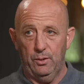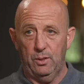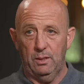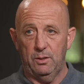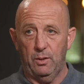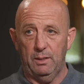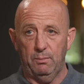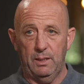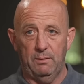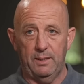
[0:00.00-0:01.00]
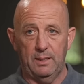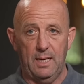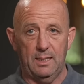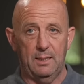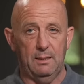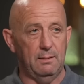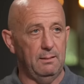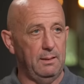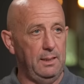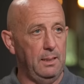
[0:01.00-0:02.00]
You know, we had a fantastic
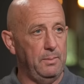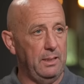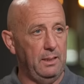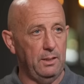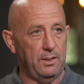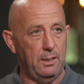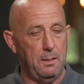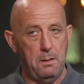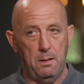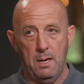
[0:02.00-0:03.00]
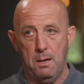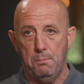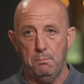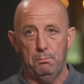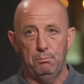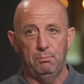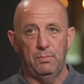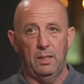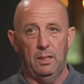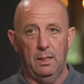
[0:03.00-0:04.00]
three and a bit years at
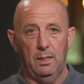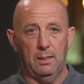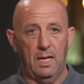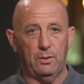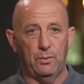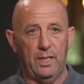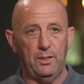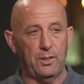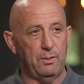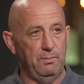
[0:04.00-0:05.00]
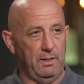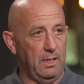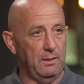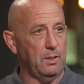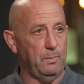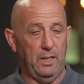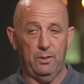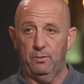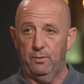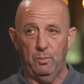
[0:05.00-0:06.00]
Glasgow Rangers, another
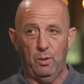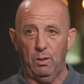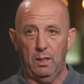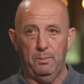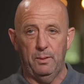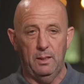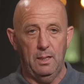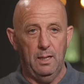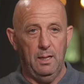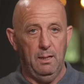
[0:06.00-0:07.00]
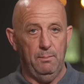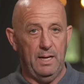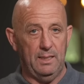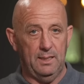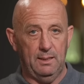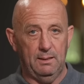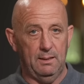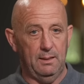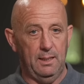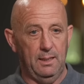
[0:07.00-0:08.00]
special football club. Managed
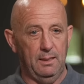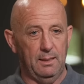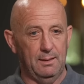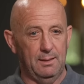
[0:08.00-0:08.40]
to